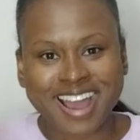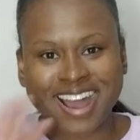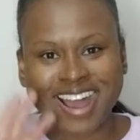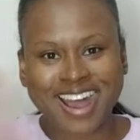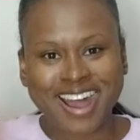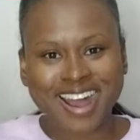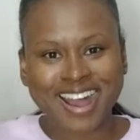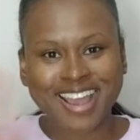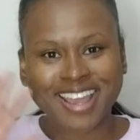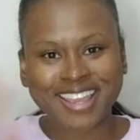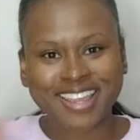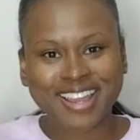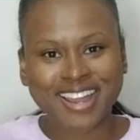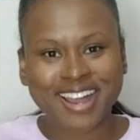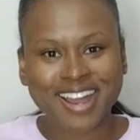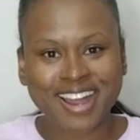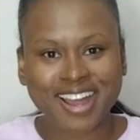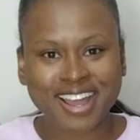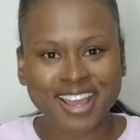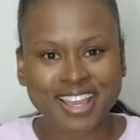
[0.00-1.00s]
Hi
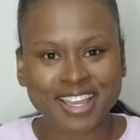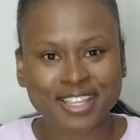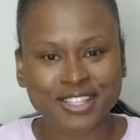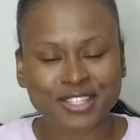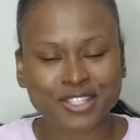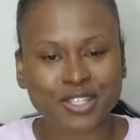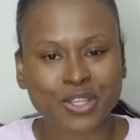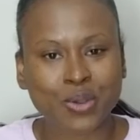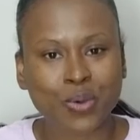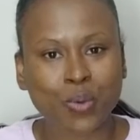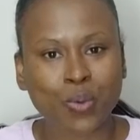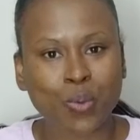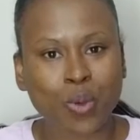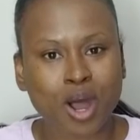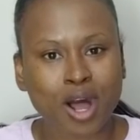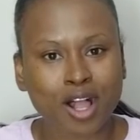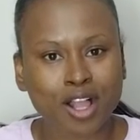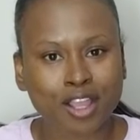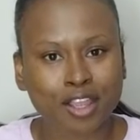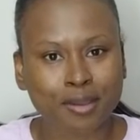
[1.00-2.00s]
guys,
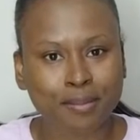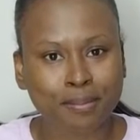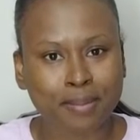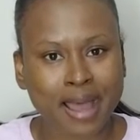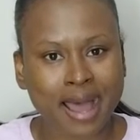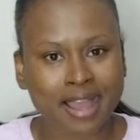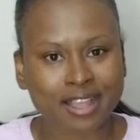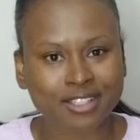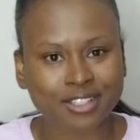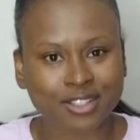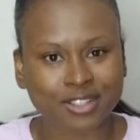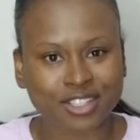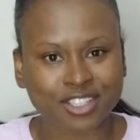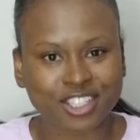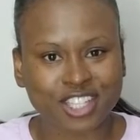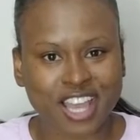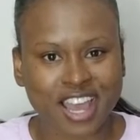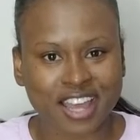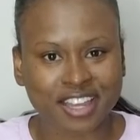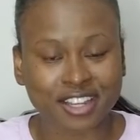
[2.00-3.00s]
welcome back to the
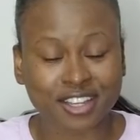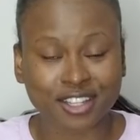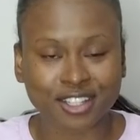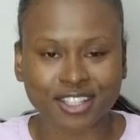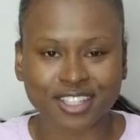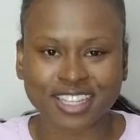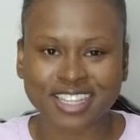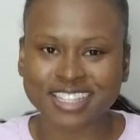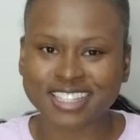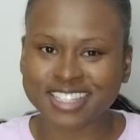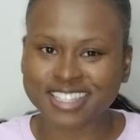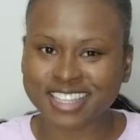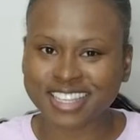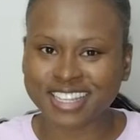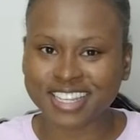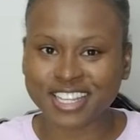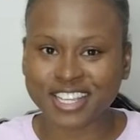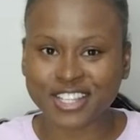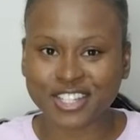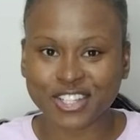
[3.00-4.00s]
channel. It's
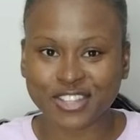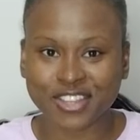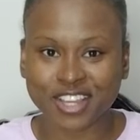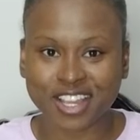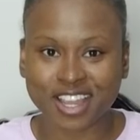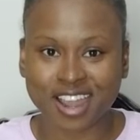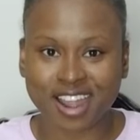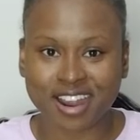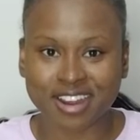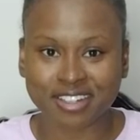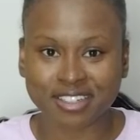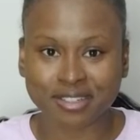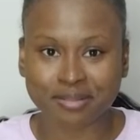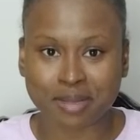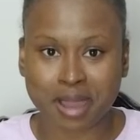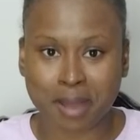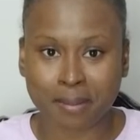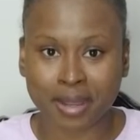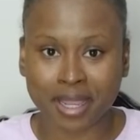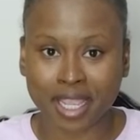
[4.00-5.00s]
Kenisha the Garden
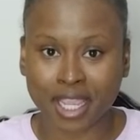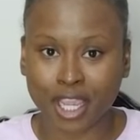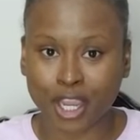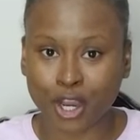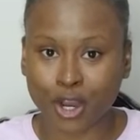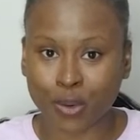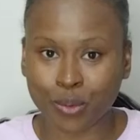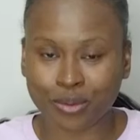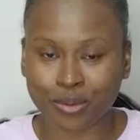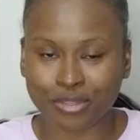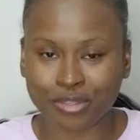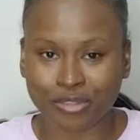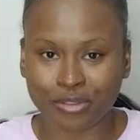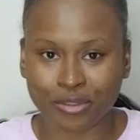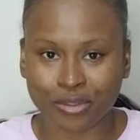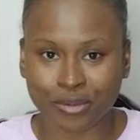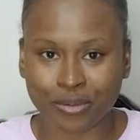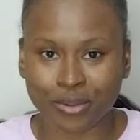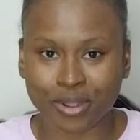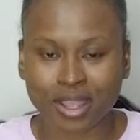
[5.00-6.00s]
Mama here with
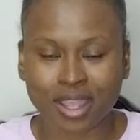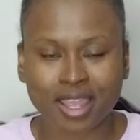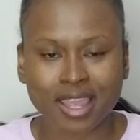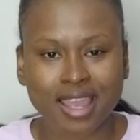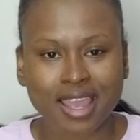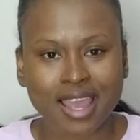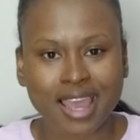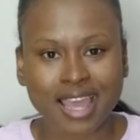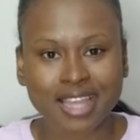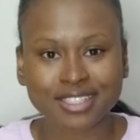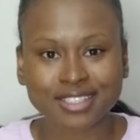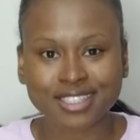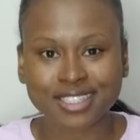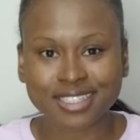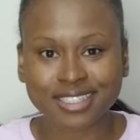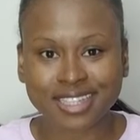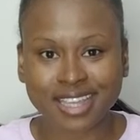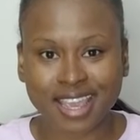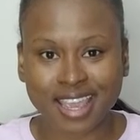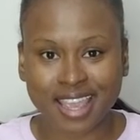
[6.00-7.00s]
you. And
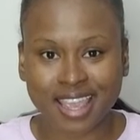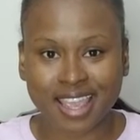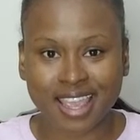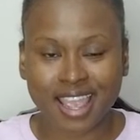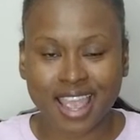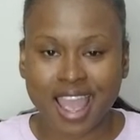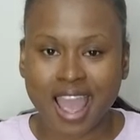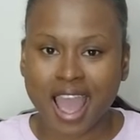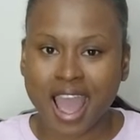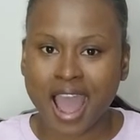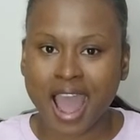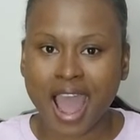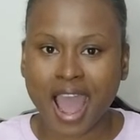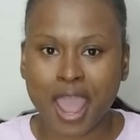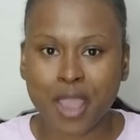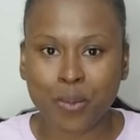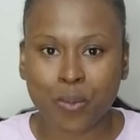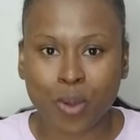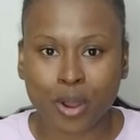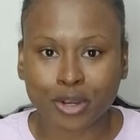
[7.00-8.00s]
today
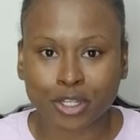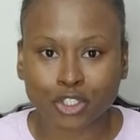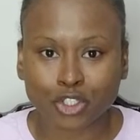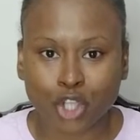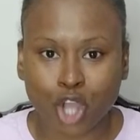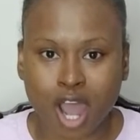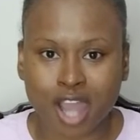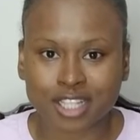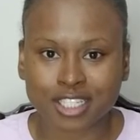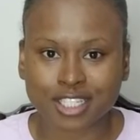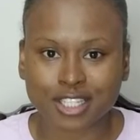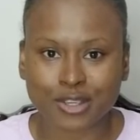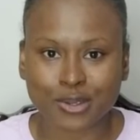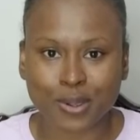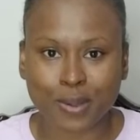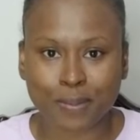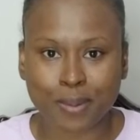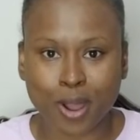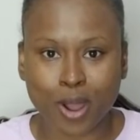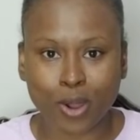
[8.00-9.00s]
I want to talk to
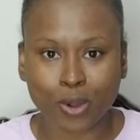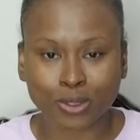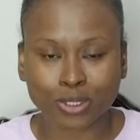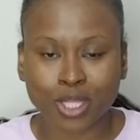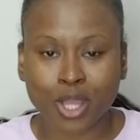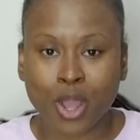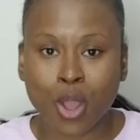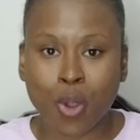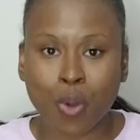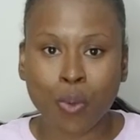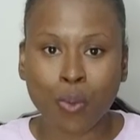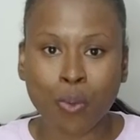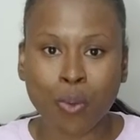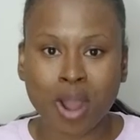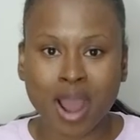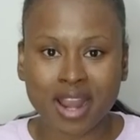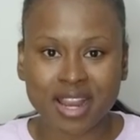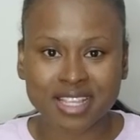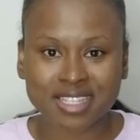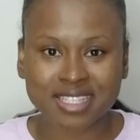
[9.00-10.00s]
you about
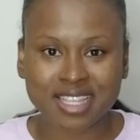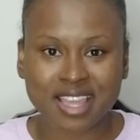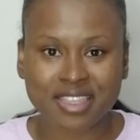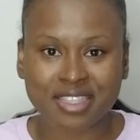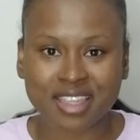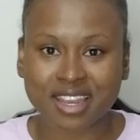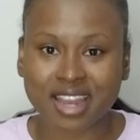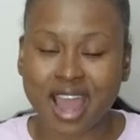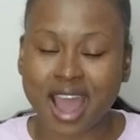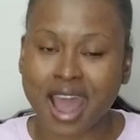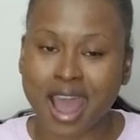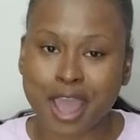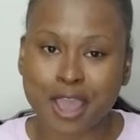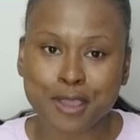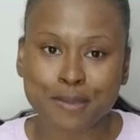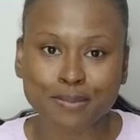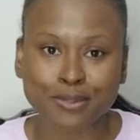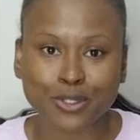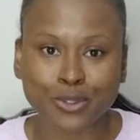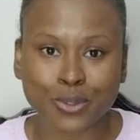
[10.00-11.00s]
what is it that I
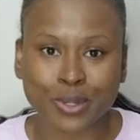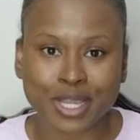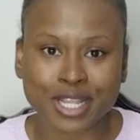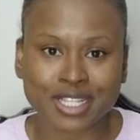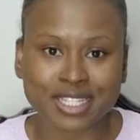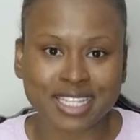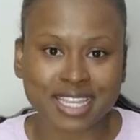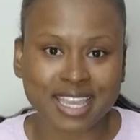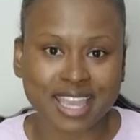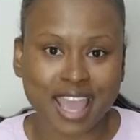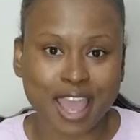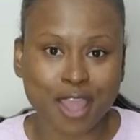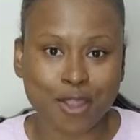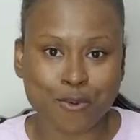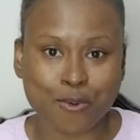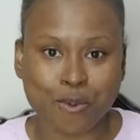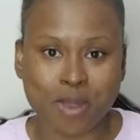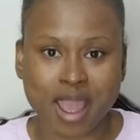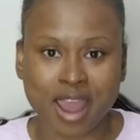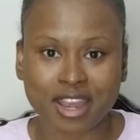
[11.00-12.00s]
am doing to get
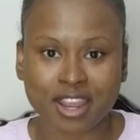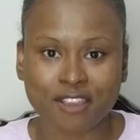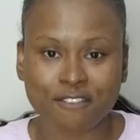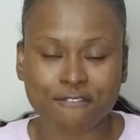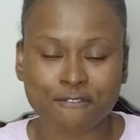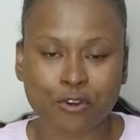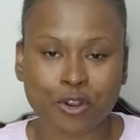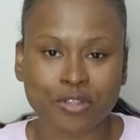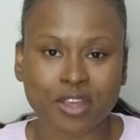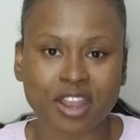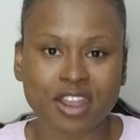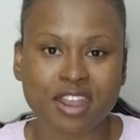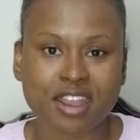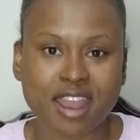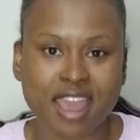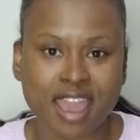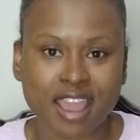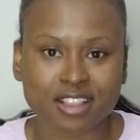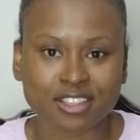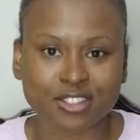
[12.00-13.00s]
ready for the
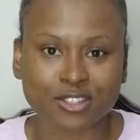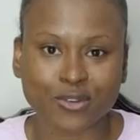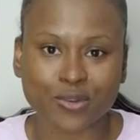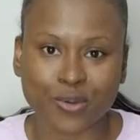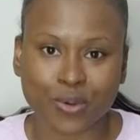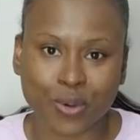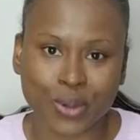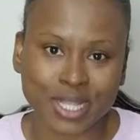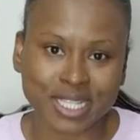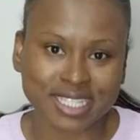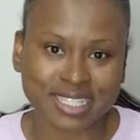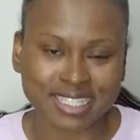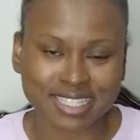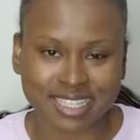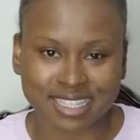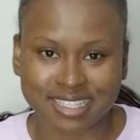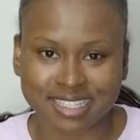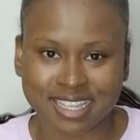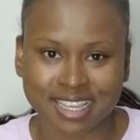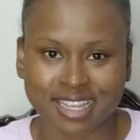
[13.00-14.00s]
next growing
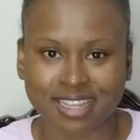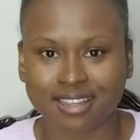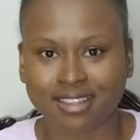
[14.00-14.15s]
season.